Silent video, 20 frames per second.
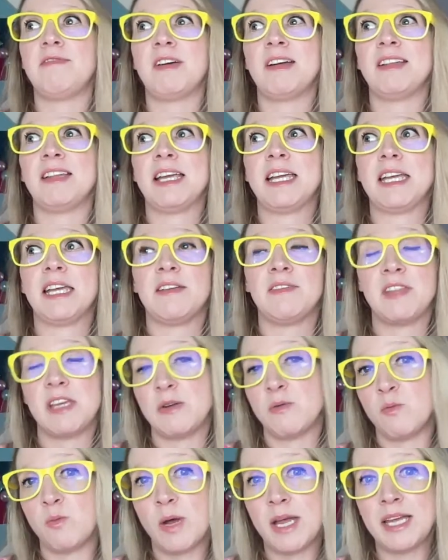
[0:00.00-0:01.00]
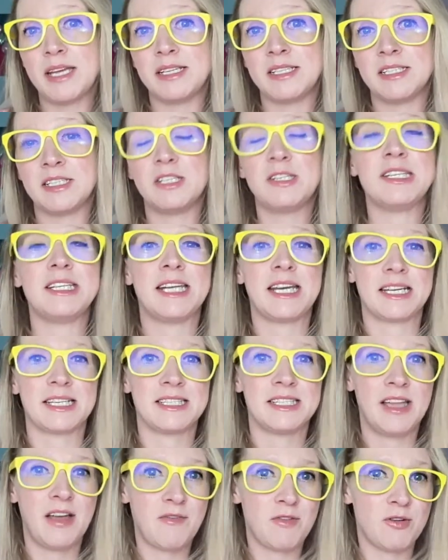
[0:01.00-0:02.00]
felt like if they went to the
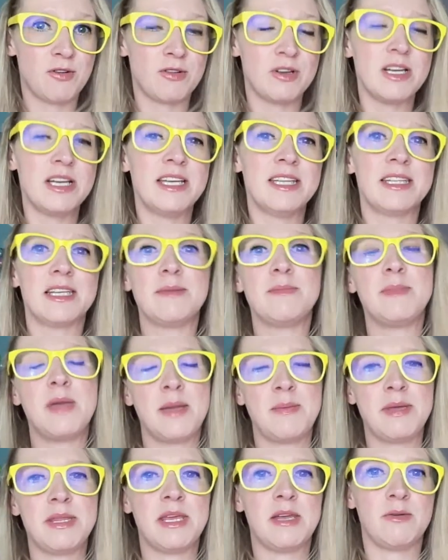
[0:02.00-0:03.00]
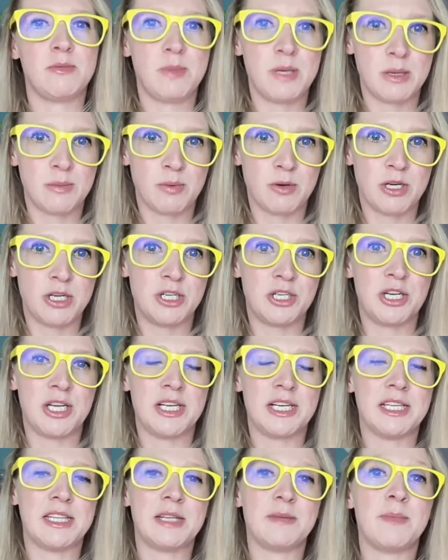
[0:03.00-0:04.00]
next level, then maybe they would be
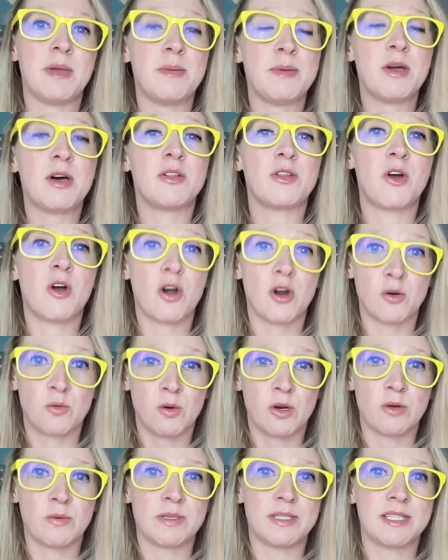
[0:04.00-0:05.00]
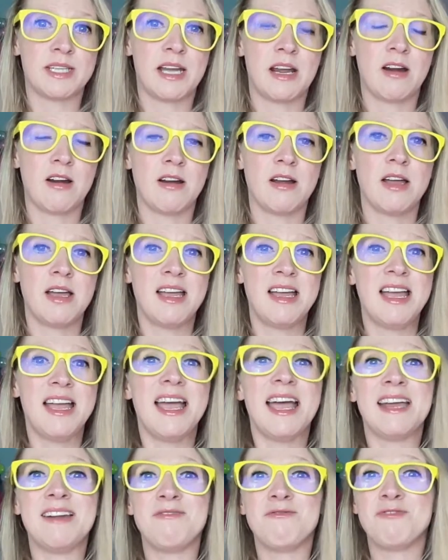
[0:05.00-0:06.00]
appreciated, that maybe all the hard work was there.
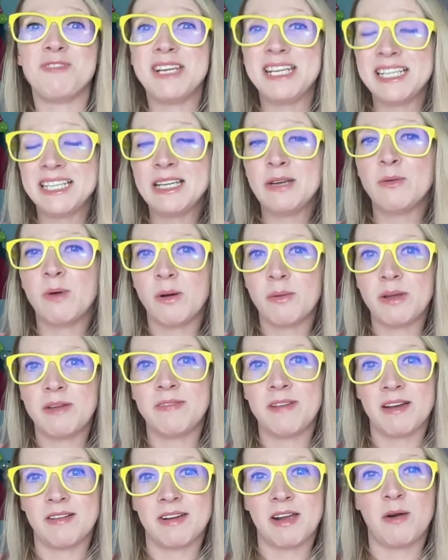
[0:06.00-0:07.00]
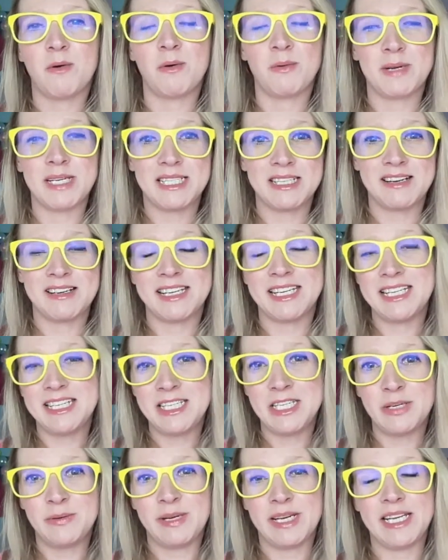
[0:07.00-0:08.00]
And really what we found out when we dug
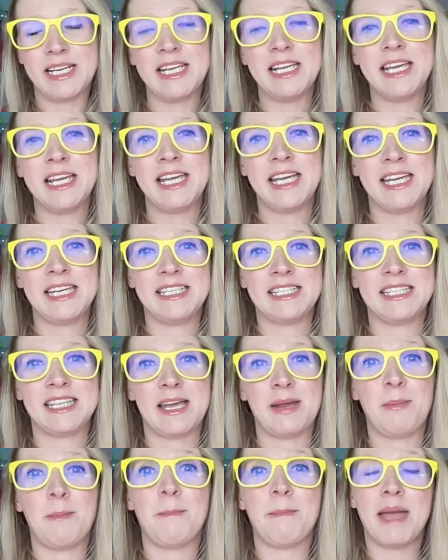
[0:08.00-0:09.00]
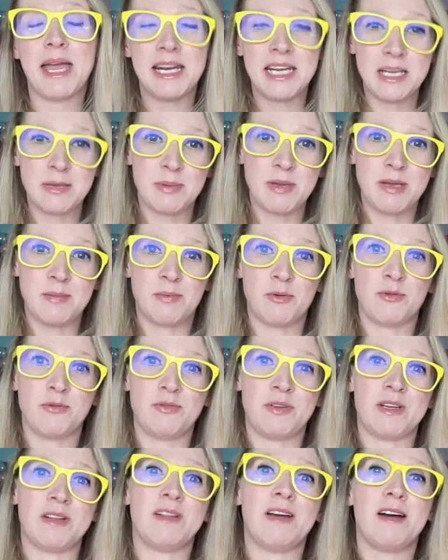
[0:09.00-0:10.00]
into it is that many people
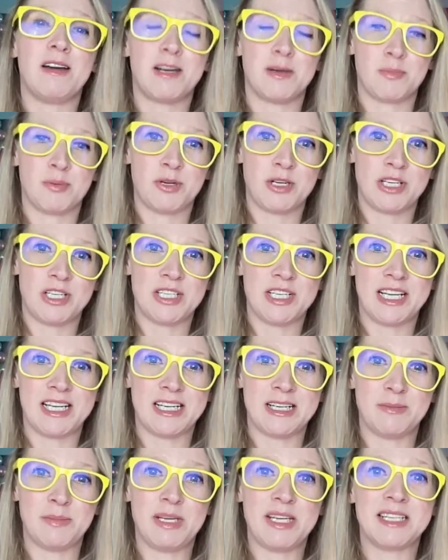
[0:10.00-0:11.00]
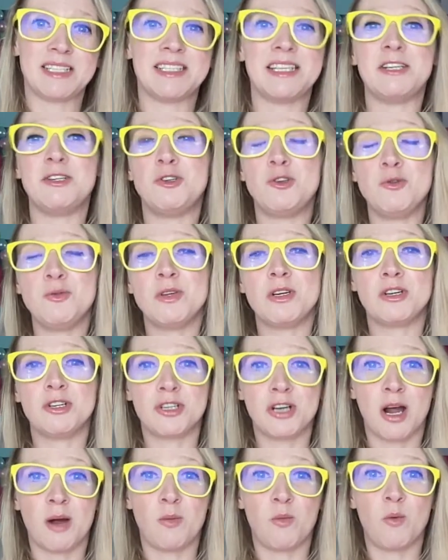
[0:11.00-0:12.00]
feel unappreciated because they do their
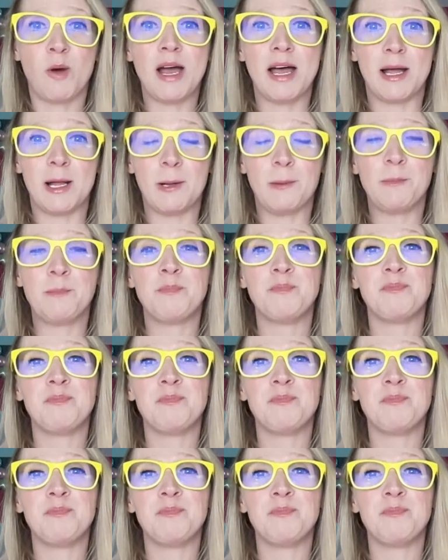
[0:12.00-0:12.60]
job well,